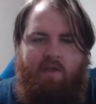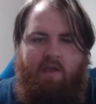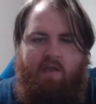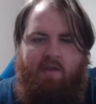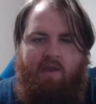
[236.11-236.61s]

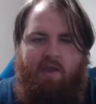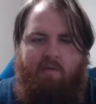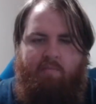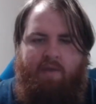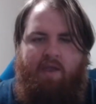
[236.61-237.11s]
and our
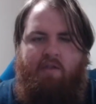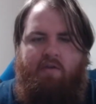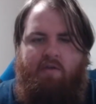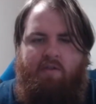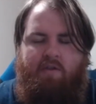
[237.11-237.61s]

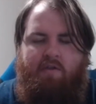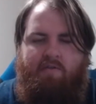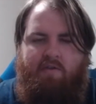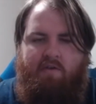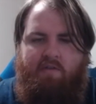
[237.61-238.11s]
payload in the
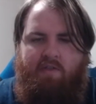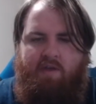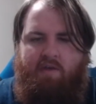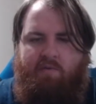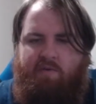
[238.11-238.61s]
nose cone
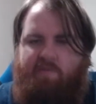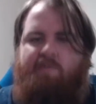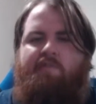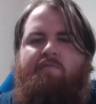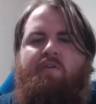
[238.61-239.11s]
there, which was
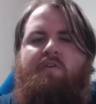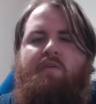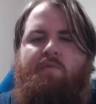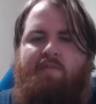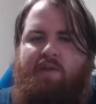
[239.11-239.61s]
just a rock
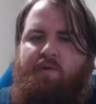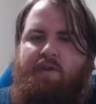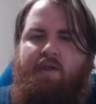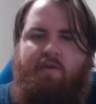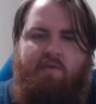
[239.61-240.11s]
that was liquid
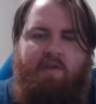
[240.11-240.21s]
nailed